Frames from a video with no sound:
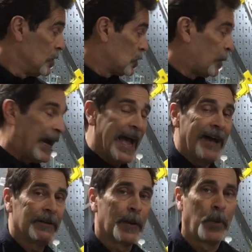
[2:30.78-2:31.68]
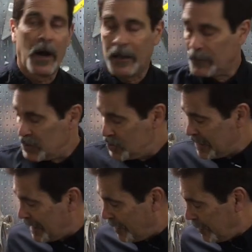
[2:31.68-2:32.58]
So by having a polymer
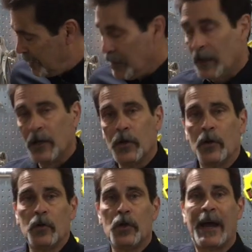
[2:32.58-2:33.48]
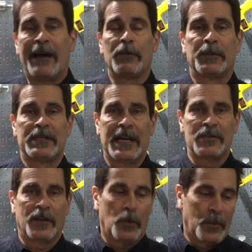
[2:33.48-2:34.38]
shell, you have the
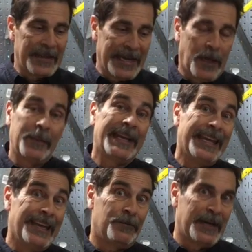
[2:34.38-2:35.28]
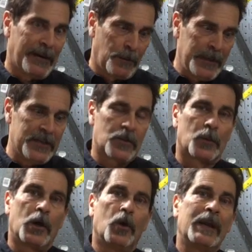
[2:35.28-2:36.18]
potential that when the helmet, if it ever meets the
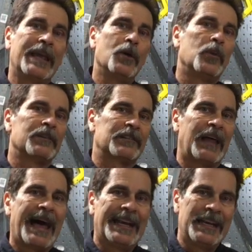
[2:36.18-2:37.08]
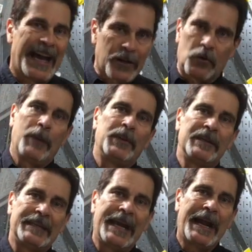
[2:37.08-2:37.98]
road, it will slide and not grip and
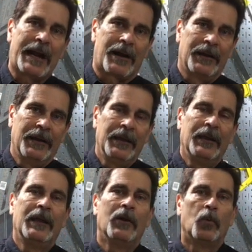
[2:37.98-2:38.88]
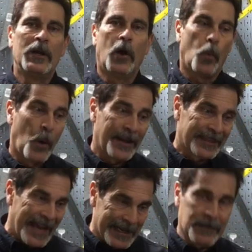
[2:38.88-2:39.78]
tear. We don't want
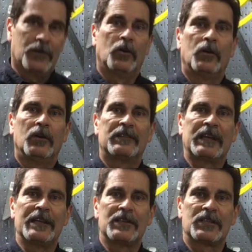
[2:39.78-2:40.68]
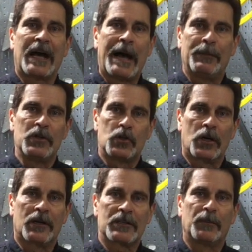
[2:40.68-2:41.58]
that sudden stop and
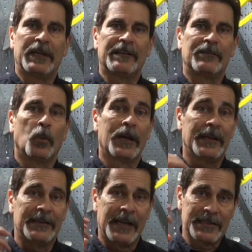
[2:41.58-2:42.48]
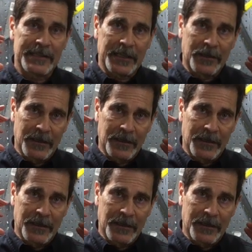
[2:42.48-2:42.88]
jerks, because what it does is